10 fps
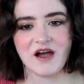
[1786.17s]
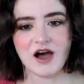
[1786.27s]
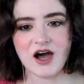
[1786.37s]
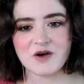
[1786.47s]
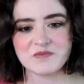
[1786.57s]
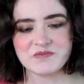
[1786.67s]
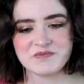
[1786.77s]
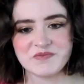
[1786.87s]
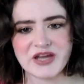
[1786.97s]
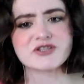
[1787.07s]
And
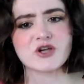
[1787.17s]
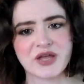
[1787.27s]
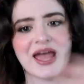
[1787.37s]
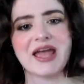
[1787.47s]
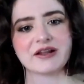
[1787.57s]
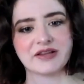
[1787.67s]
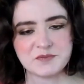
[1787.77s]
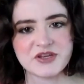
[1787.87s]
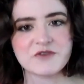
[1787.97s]
it's okay to like be